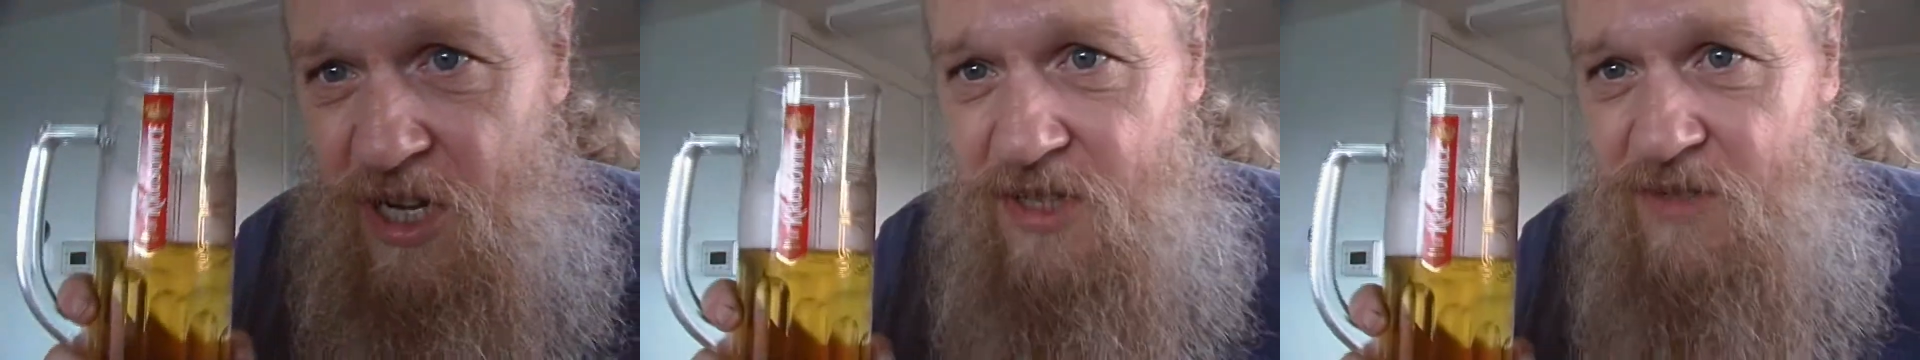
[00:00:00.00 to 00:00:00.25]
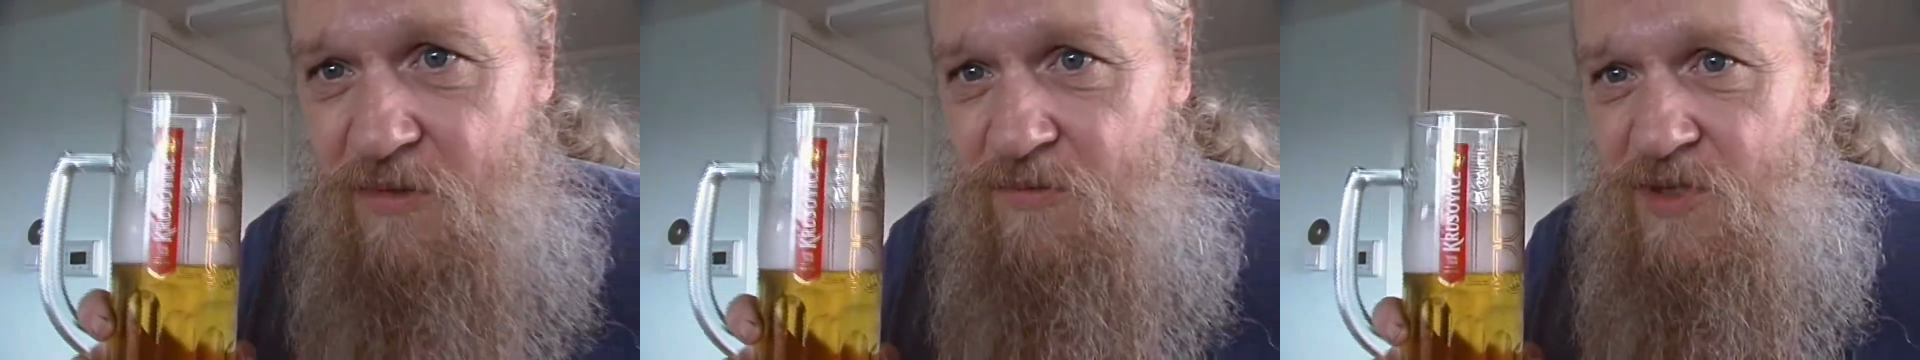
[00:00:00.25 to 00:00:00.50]

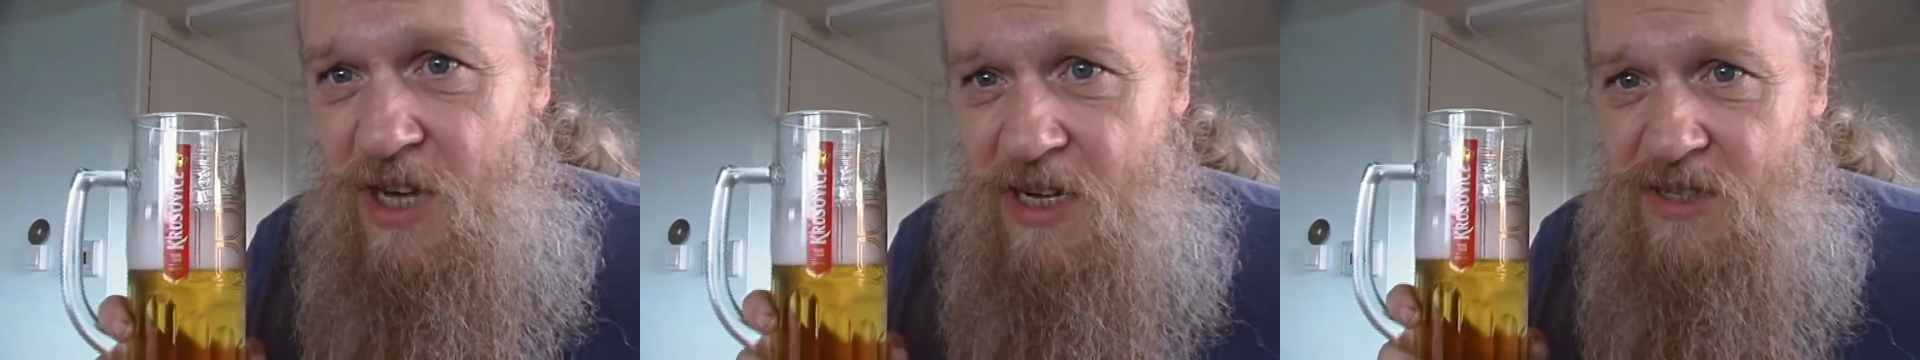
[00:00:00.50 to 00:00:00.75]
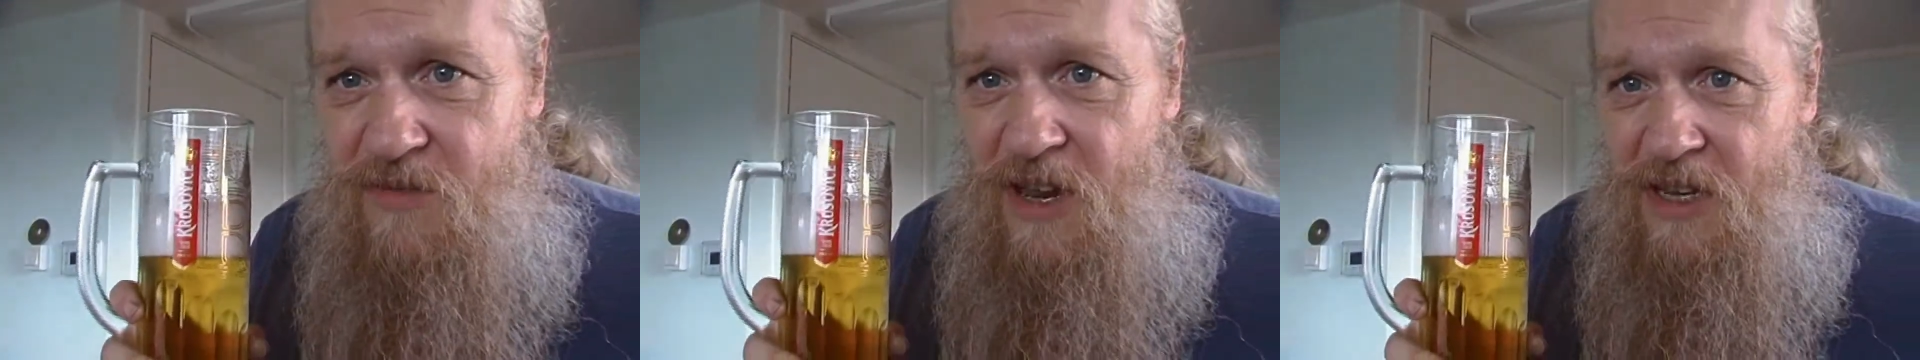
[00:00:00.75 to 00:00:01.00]
Czechoslo
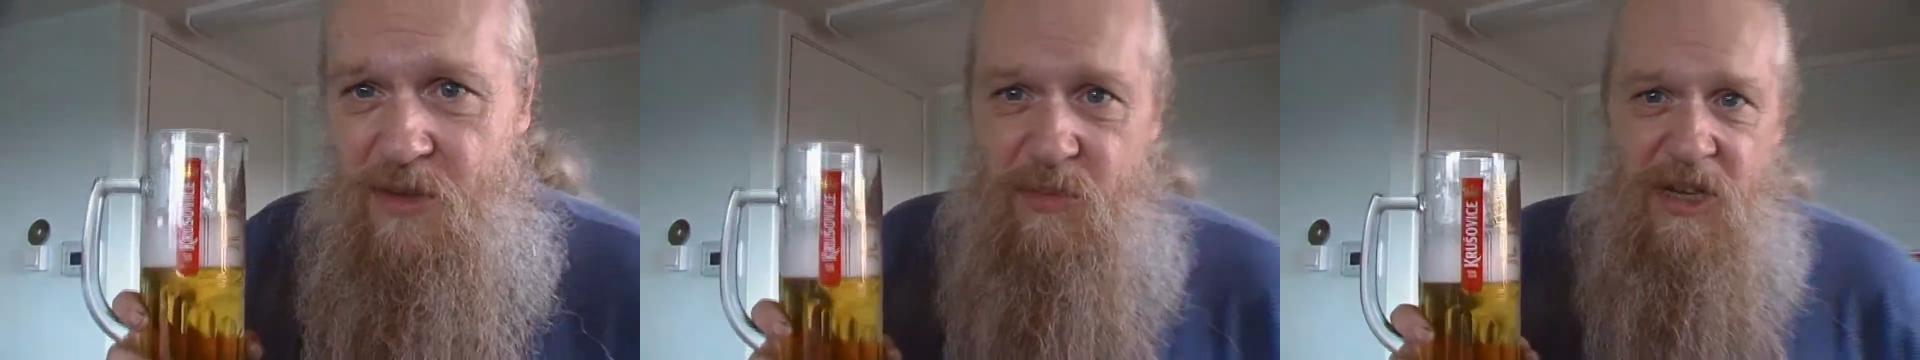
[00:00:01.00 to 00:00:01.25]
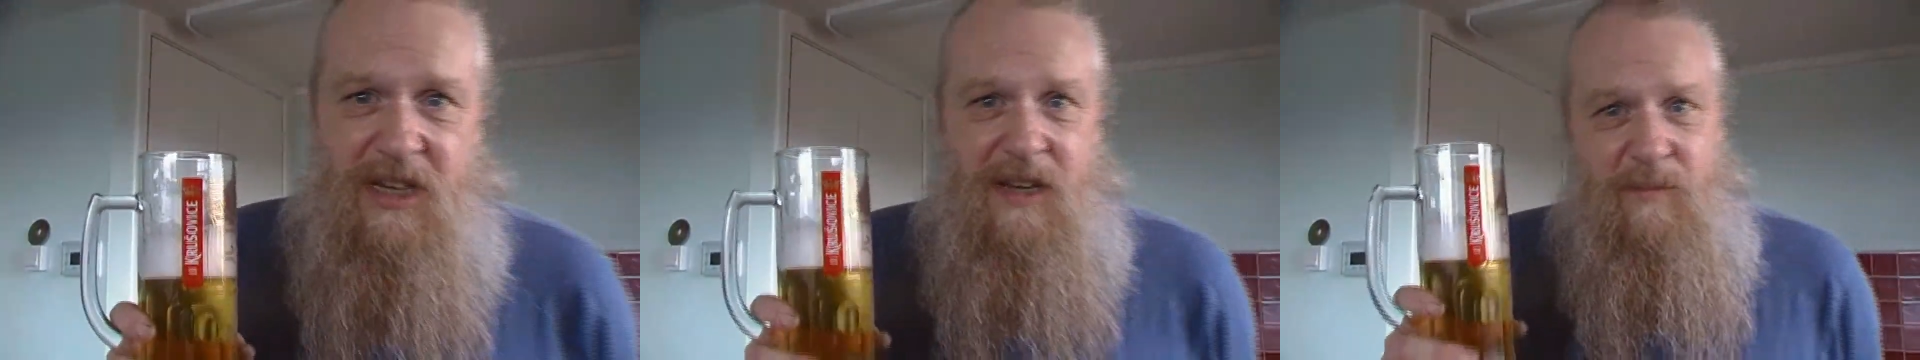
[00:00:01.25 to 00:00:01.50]

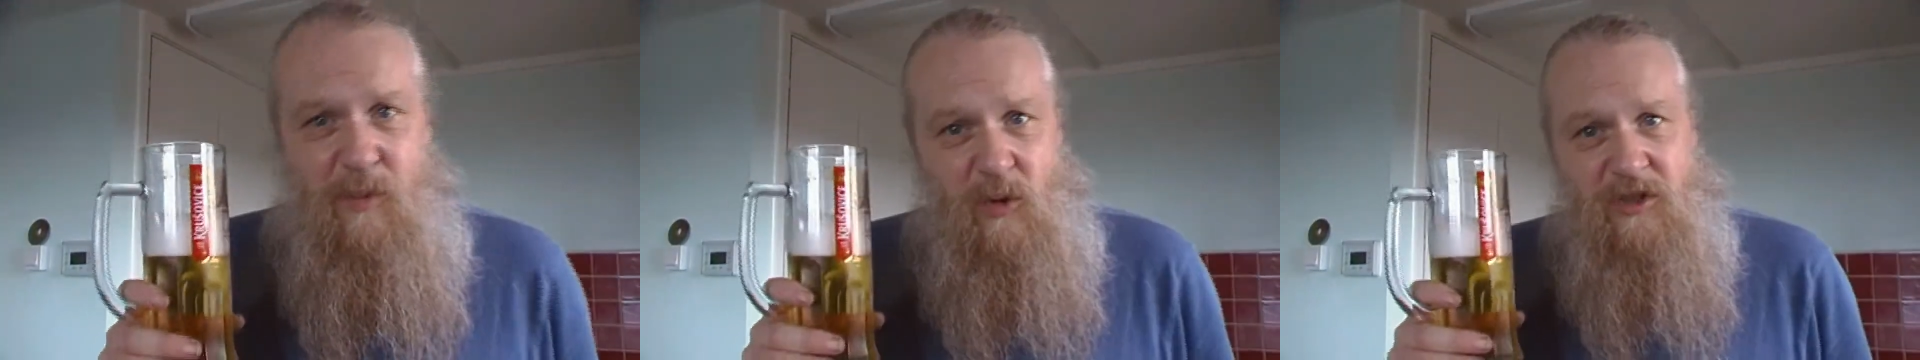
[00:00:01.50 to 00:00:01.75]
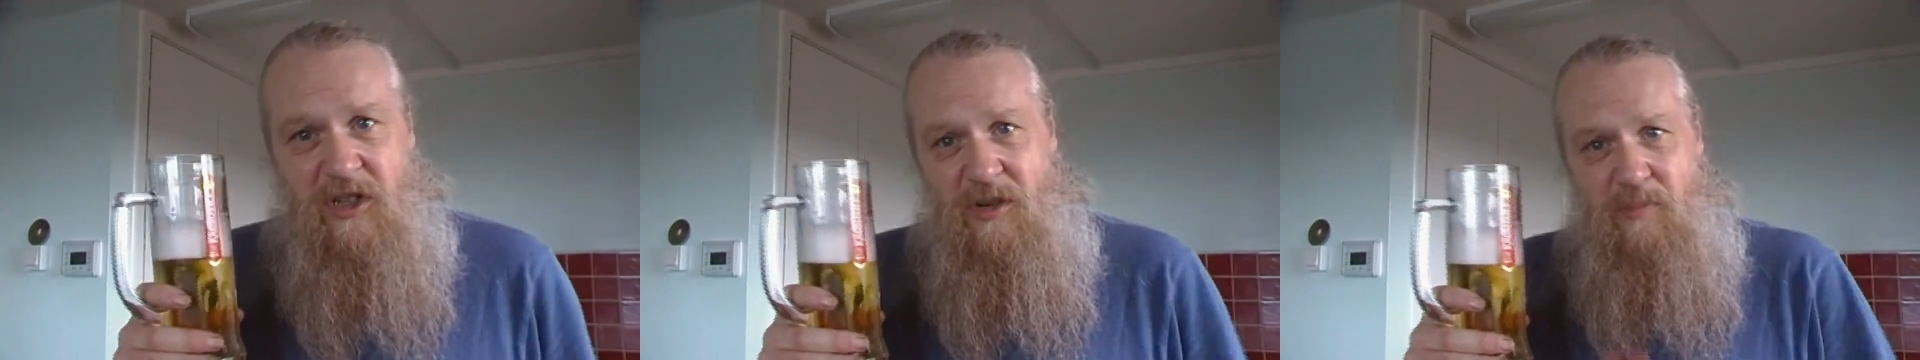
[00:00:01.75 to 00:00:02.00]
Czechoslovakian beer. I
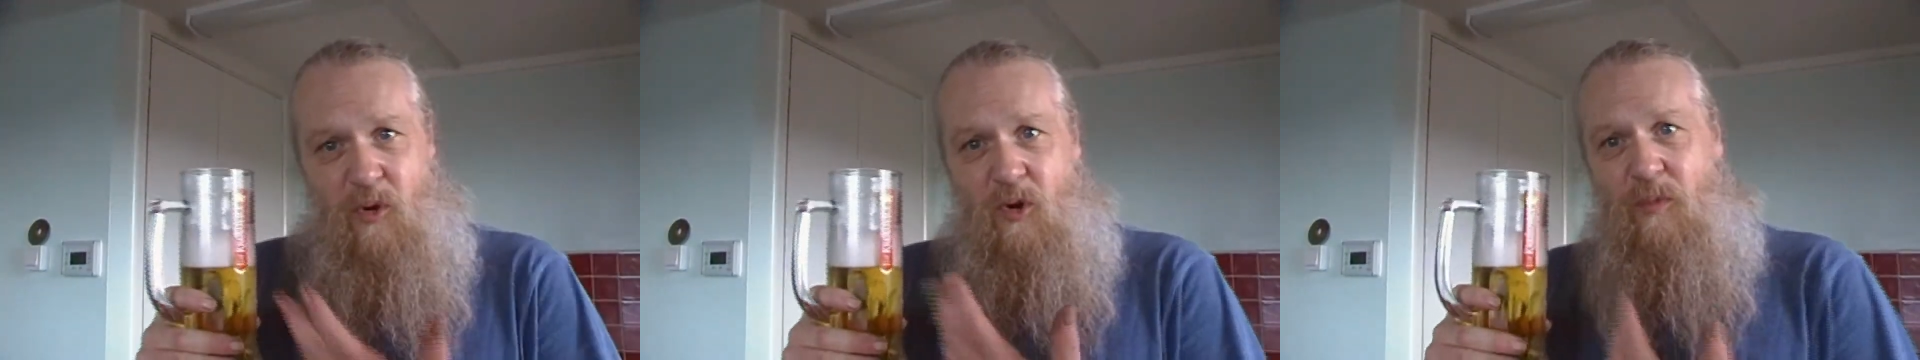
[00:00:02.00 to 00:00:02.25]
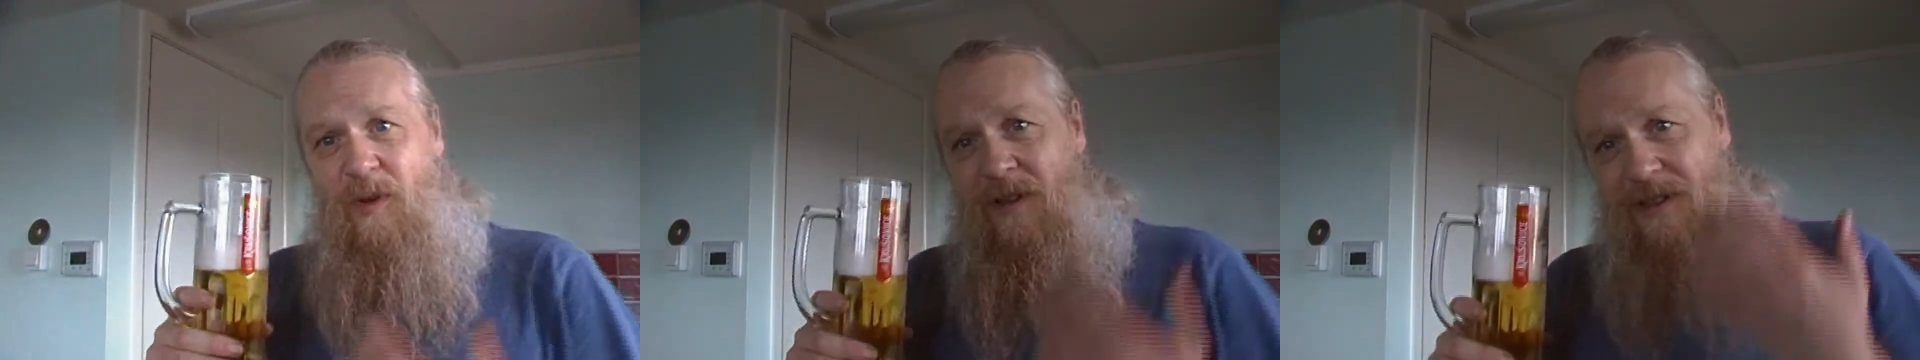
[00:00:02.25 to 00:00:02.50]
bought it in a
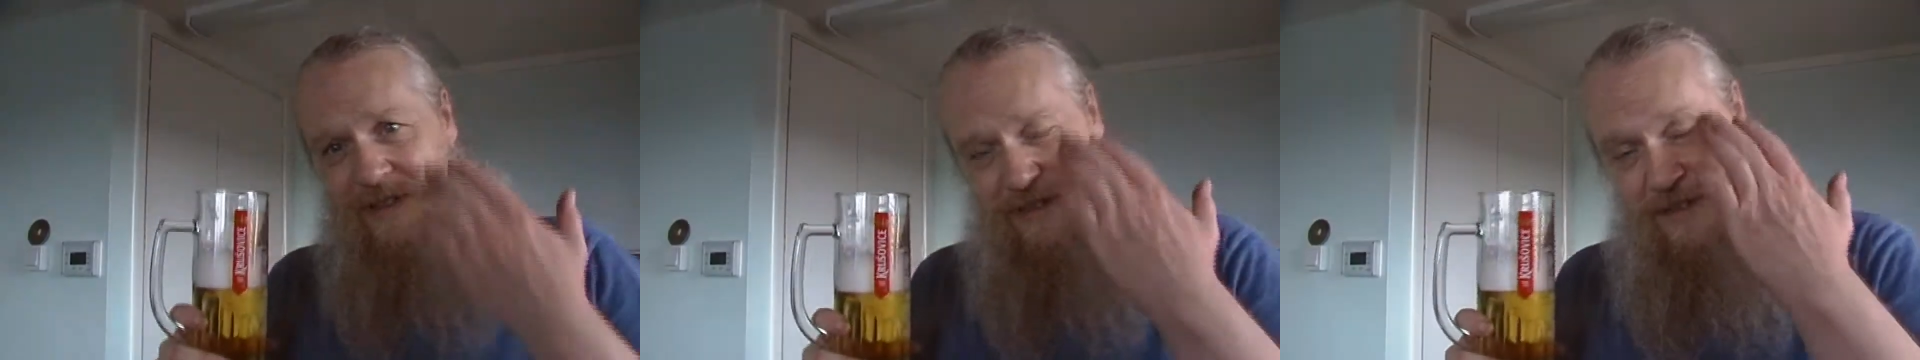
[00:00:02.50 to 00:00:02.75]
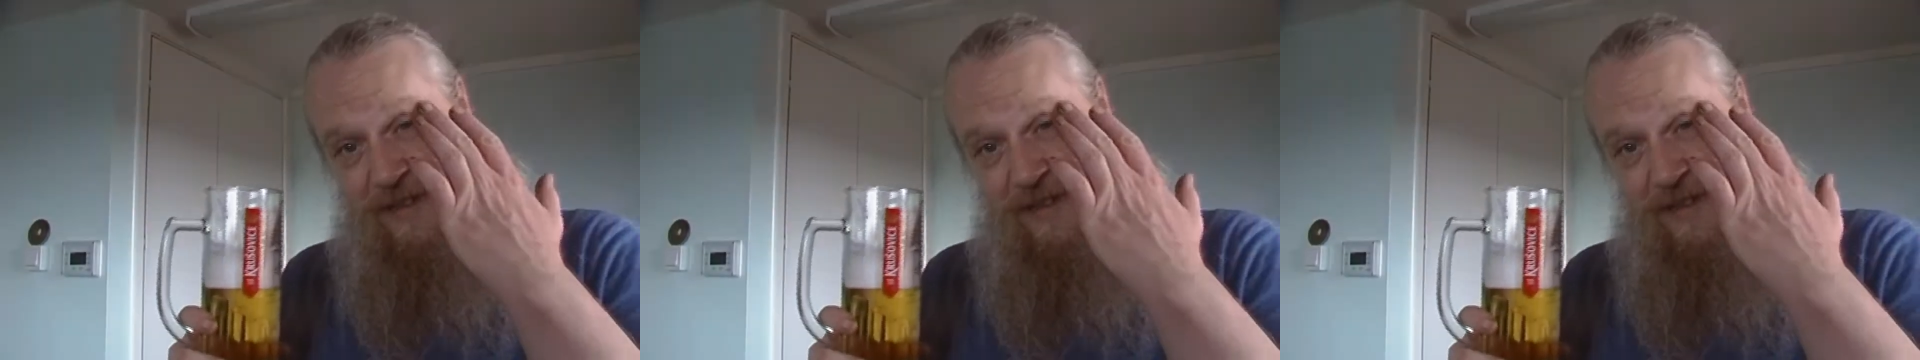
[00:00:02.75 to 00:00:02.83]
pub.